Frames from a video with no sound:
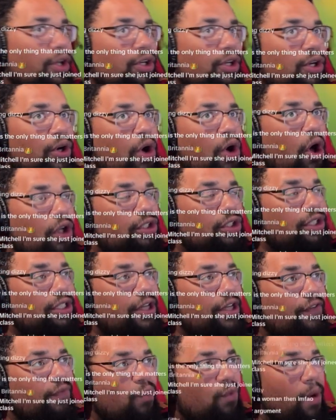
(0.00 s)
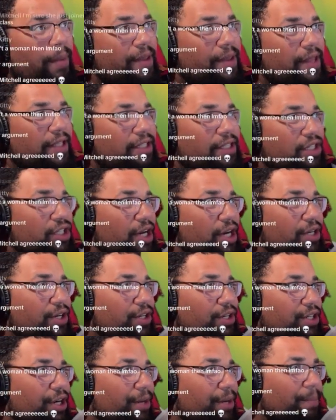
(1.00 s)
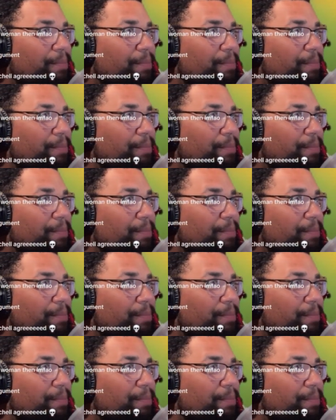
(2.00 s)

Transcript: called yourself woman. That's a gender term.